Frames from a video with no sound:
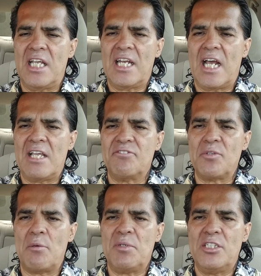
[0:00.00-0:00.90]

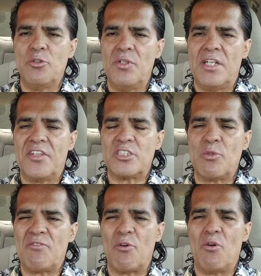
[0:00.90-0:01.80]
I've been doing it this way
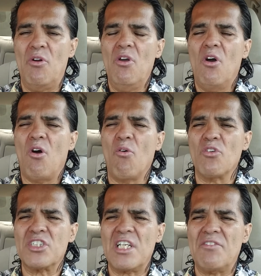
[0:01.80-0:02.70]
for over
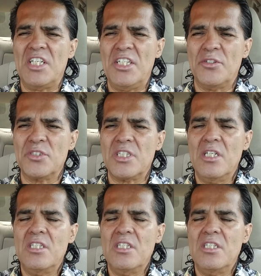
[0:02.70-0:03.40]
7 years.